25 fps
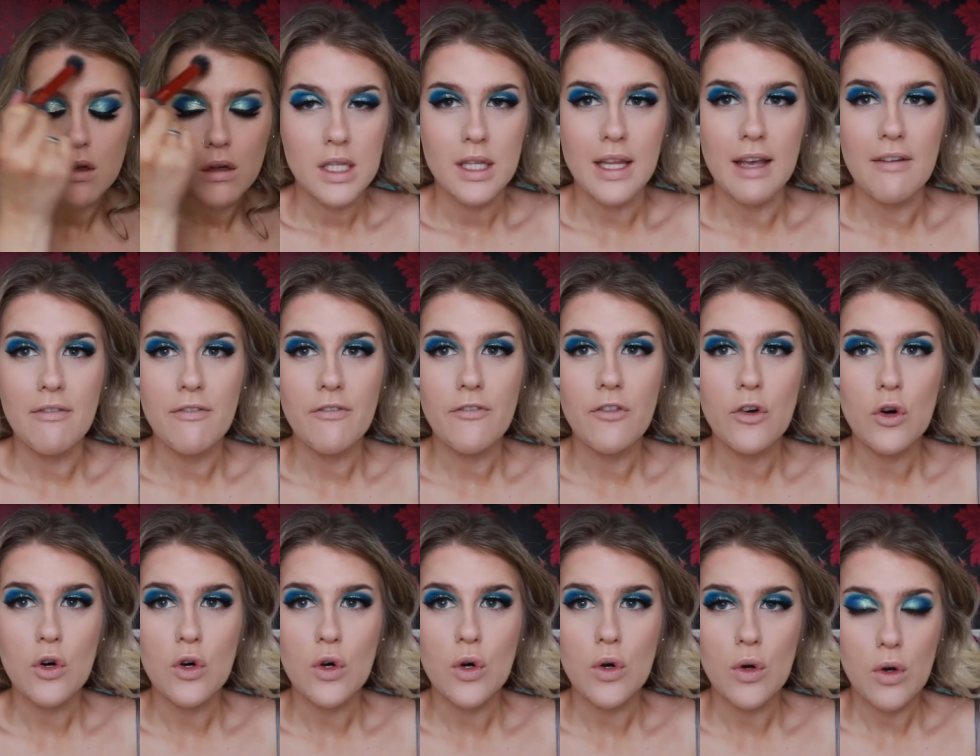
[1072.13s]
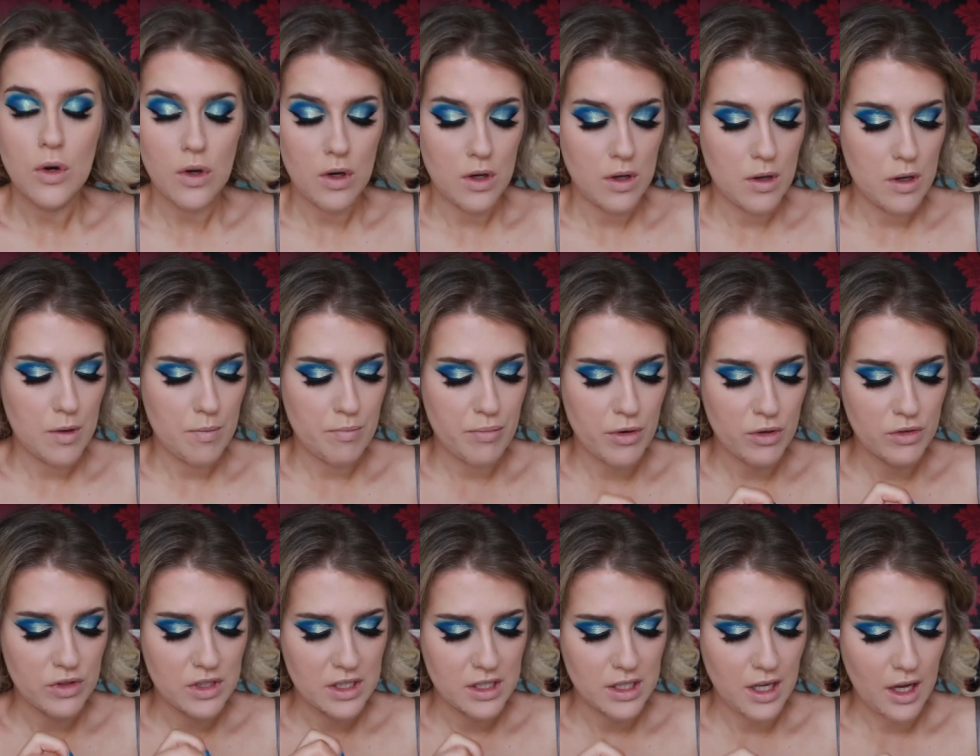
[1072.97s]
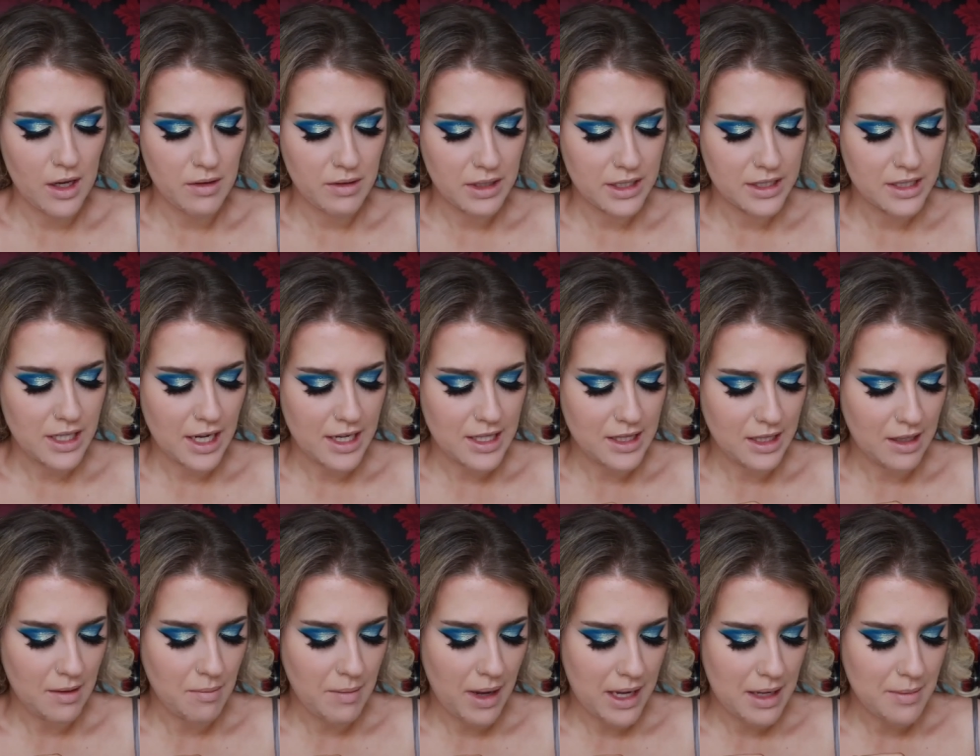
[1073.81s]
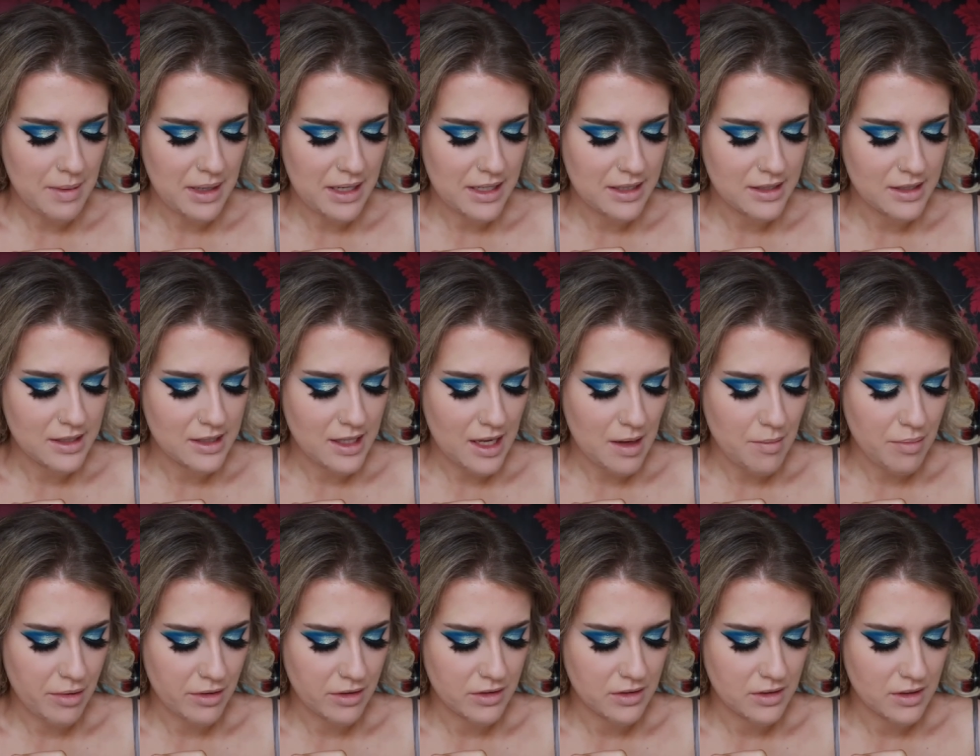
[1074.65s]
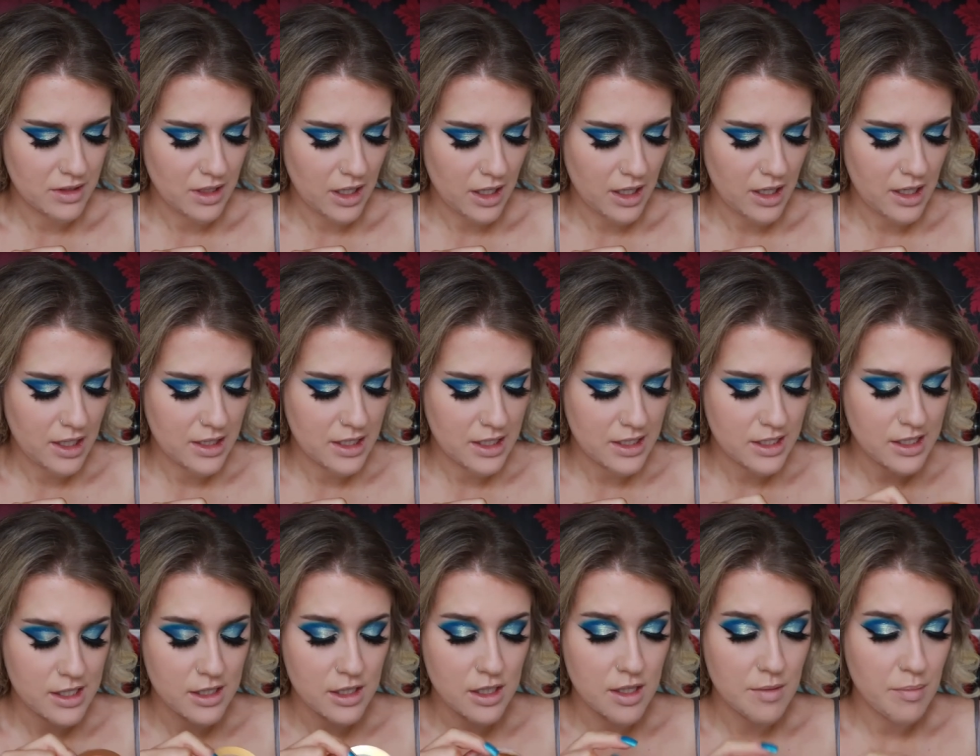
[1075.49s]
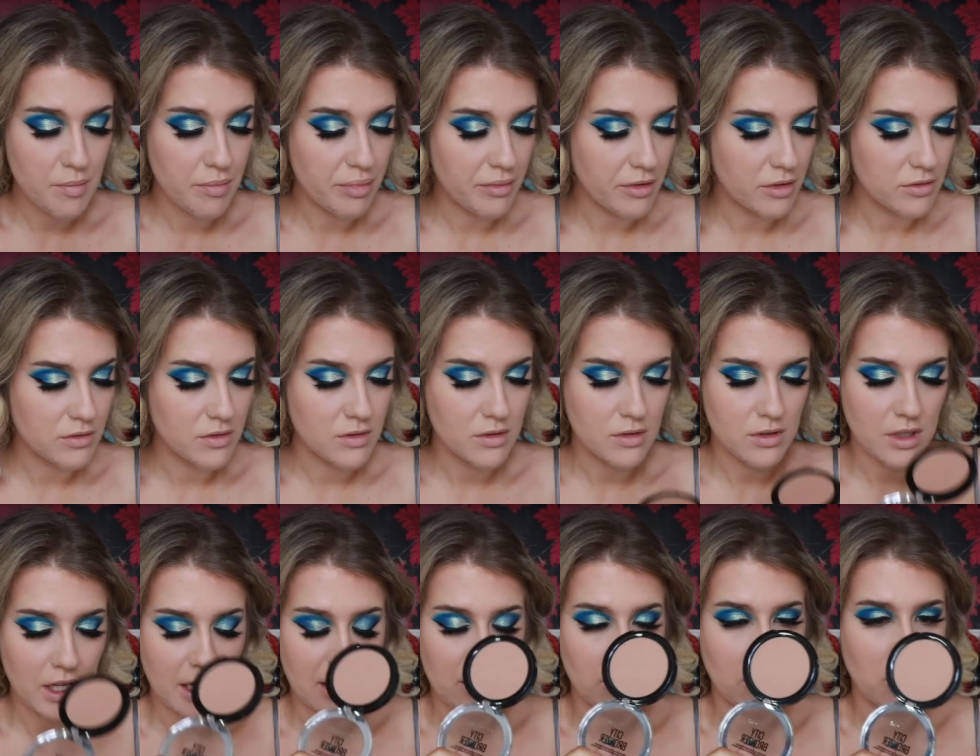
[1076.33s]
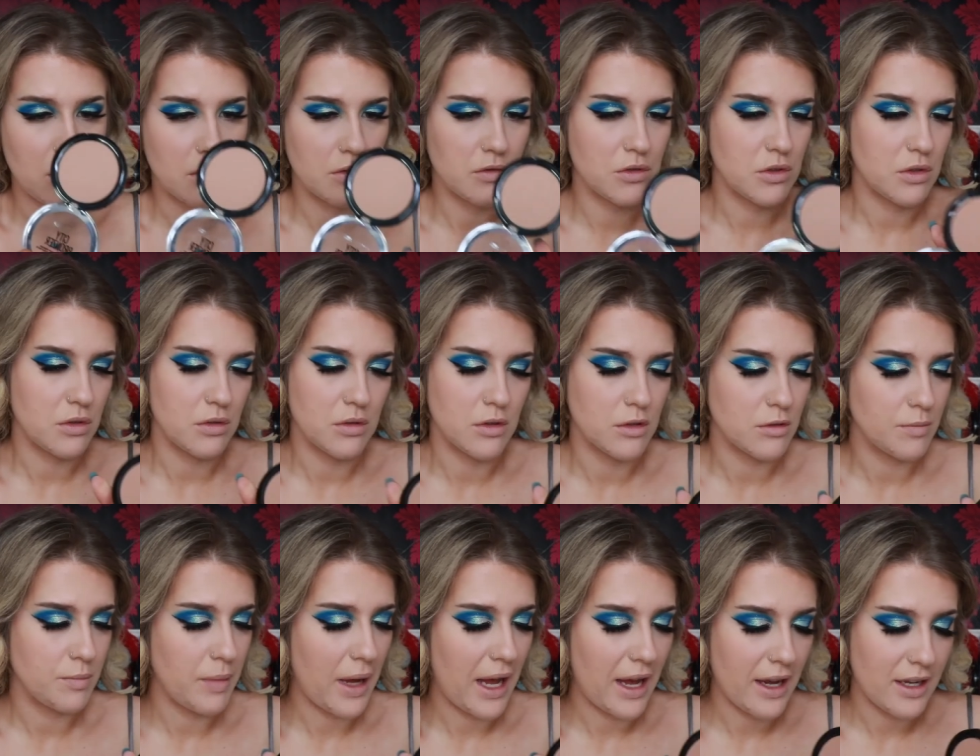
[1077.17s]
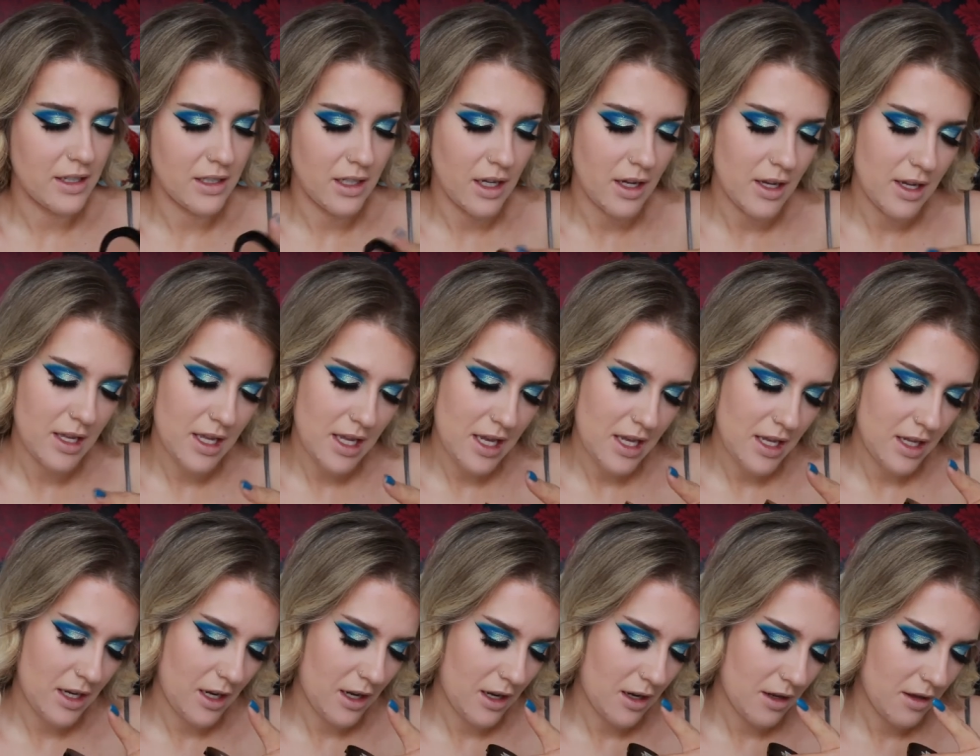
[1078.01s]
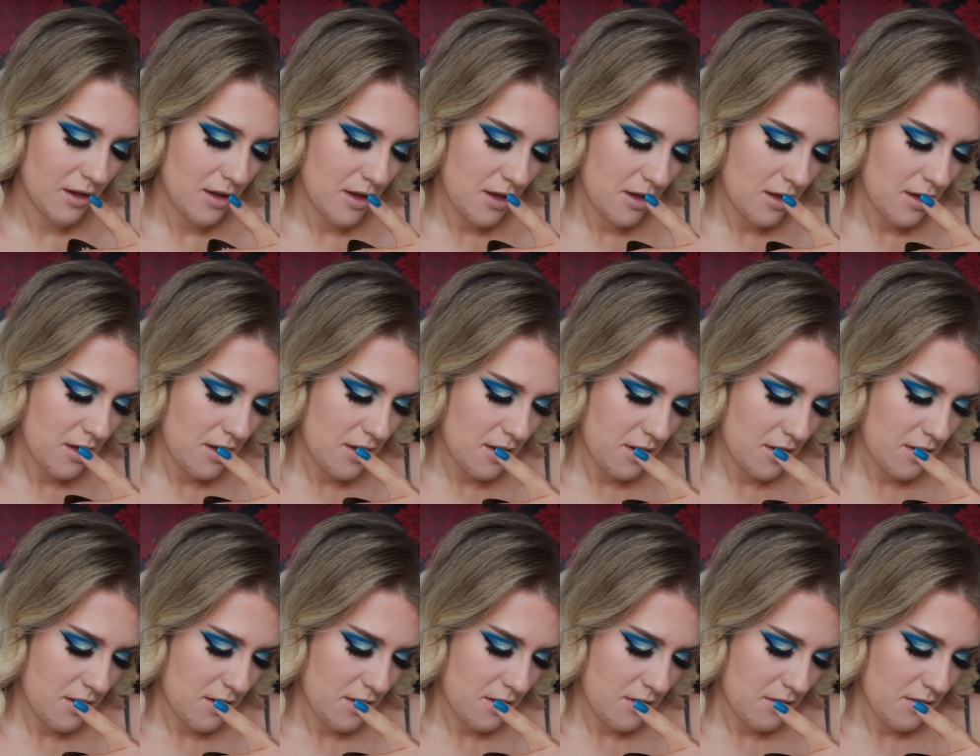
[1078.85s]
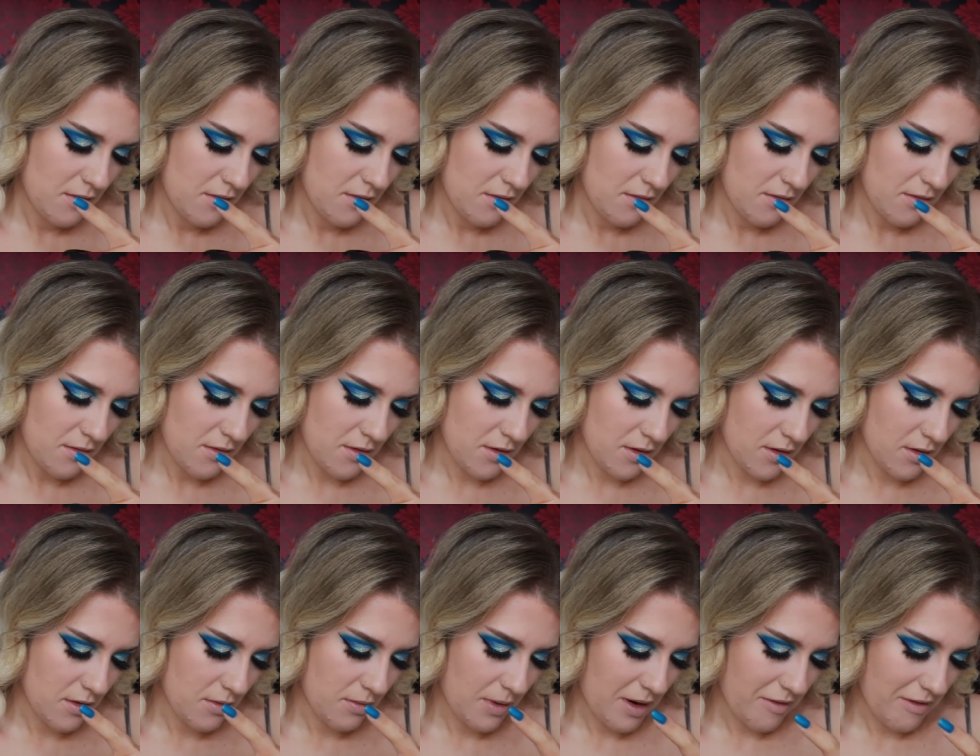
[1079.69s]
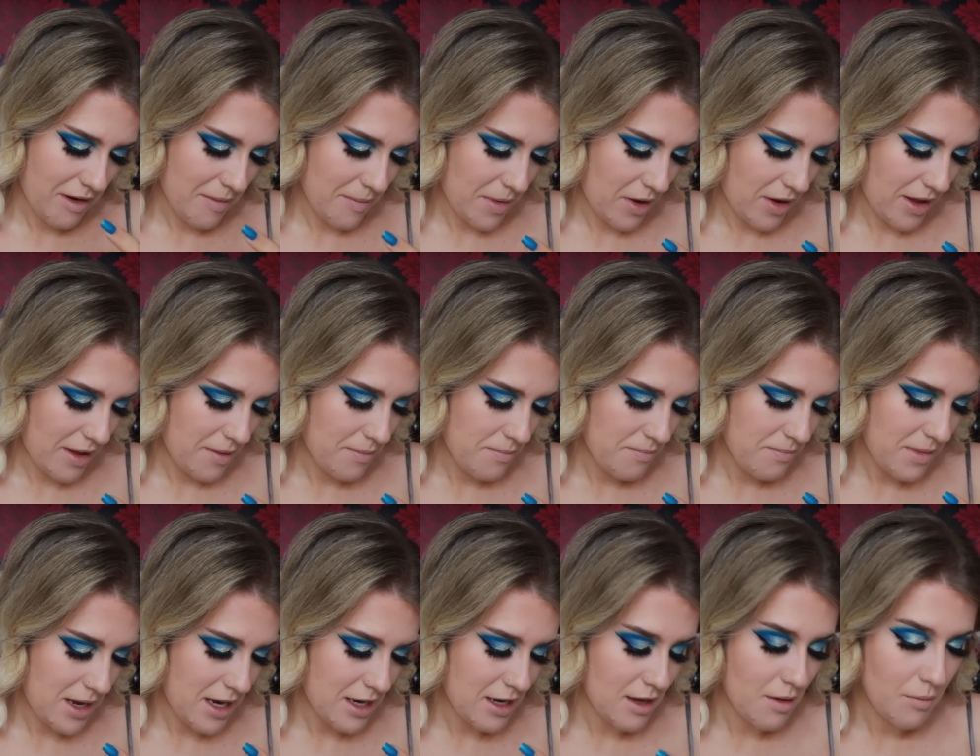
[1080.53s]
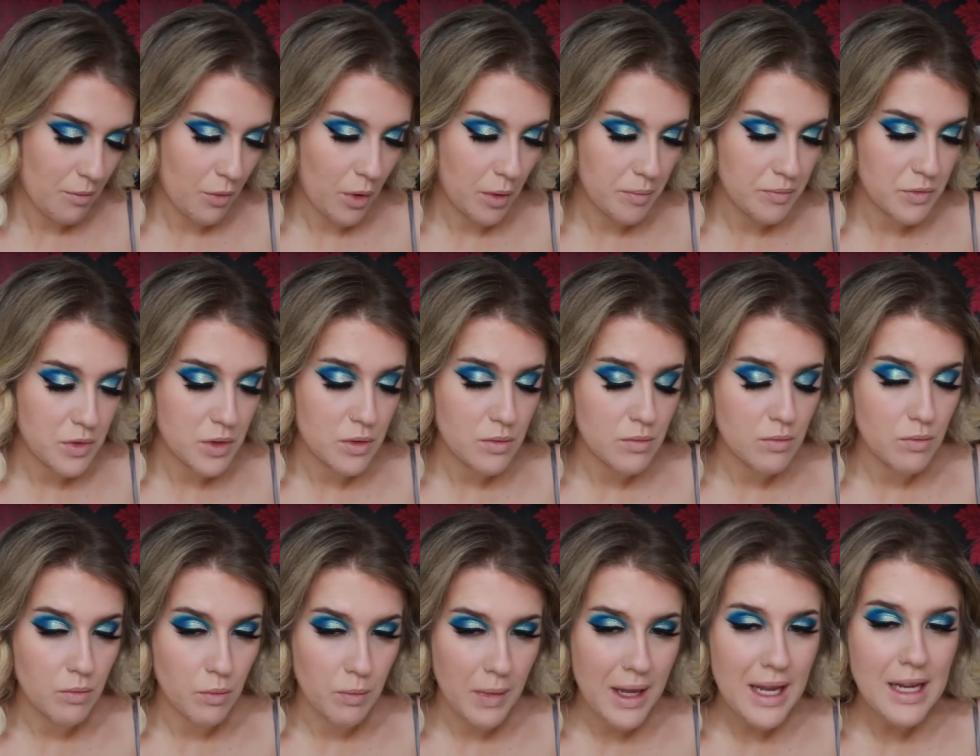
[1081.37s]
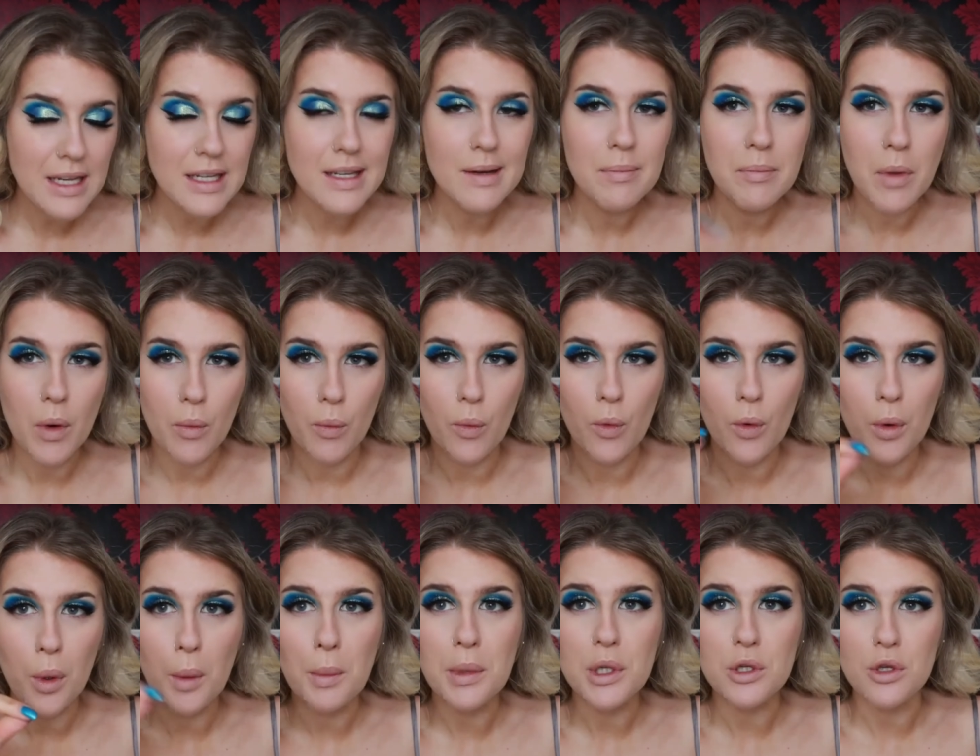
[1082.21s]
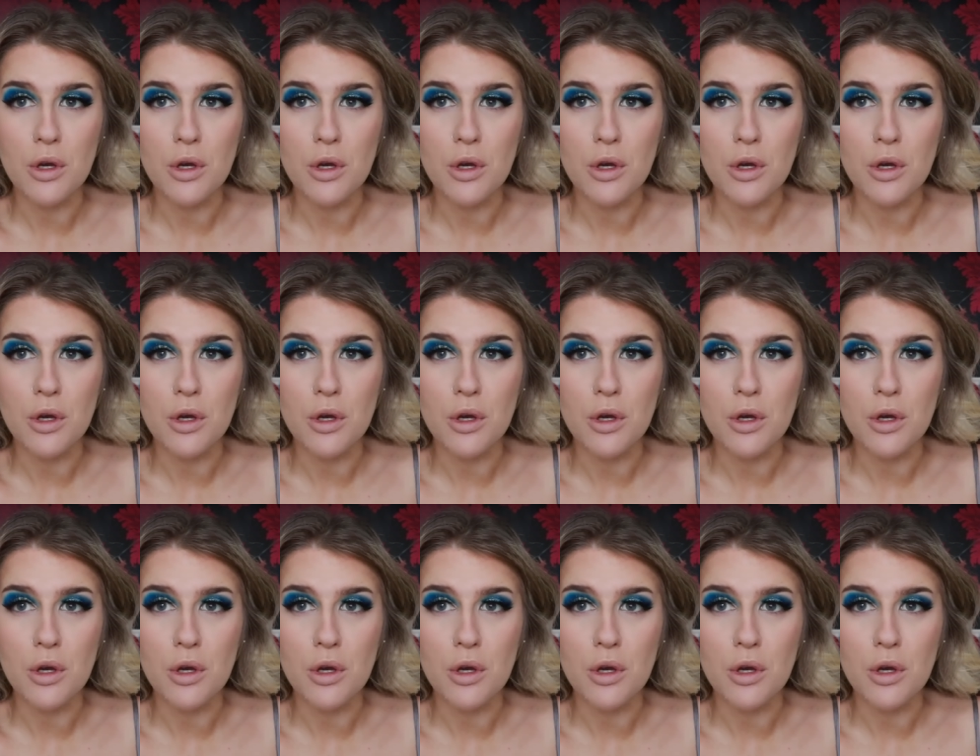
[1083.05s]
Then for bronzer, I'm going to take the Maybelline City Bronzer, and this is the Bronze and Contour Powder in, uh, where am I? Medium Warm, Medium Warm